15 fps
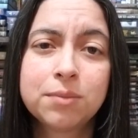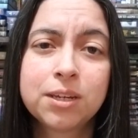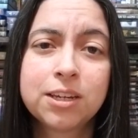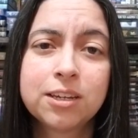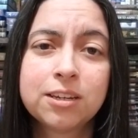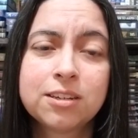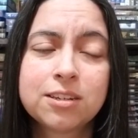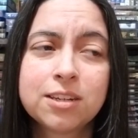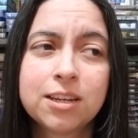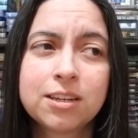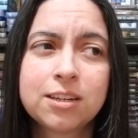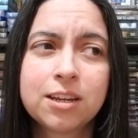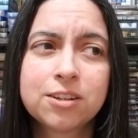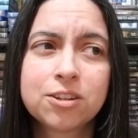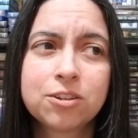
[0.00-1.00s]
because it
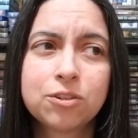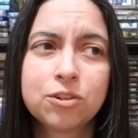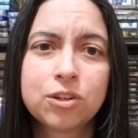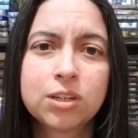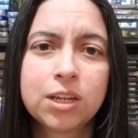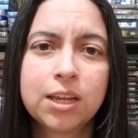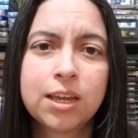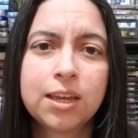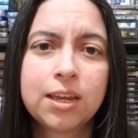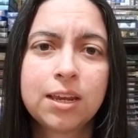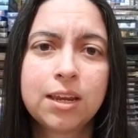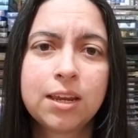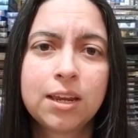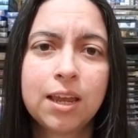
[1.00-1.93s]
doesn't look like